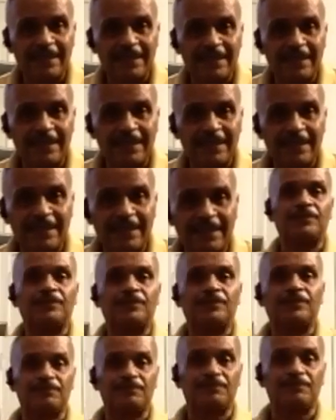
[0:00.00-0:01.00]
He tunes
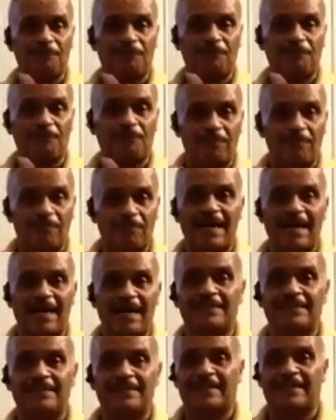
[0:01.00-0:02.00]
4 congas,
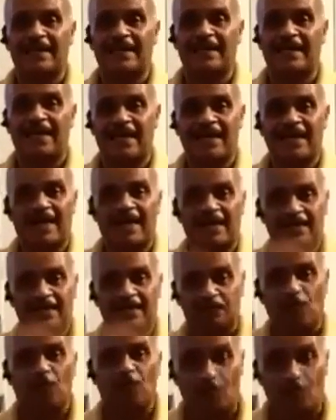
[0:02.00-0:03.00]
and I got his whole
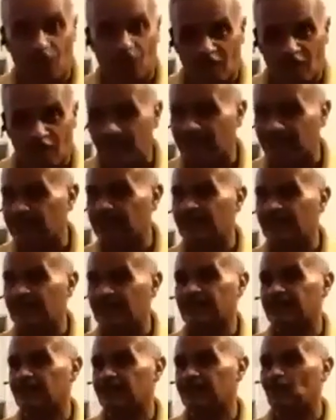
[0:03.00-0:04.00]
chord and
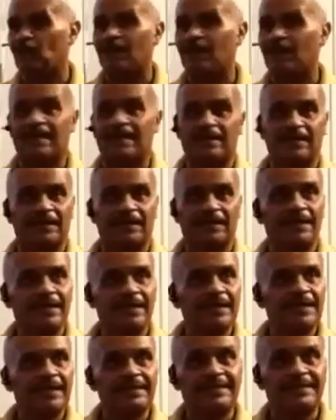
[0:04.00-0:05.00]
more like a
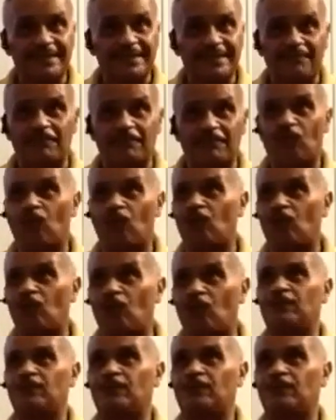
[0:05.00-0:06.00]
C7 chord
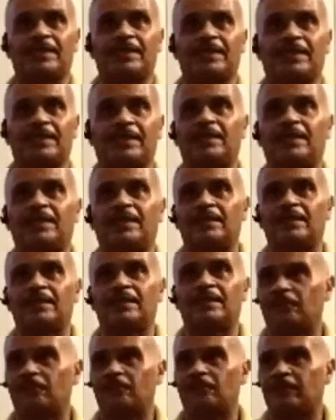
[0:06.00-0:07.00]
with a
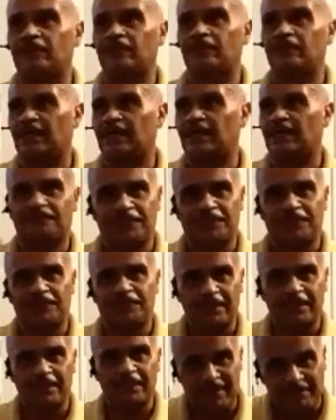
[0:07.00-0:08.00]
F G
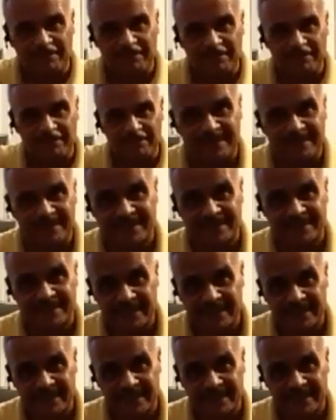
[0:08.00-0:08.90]
B flat C.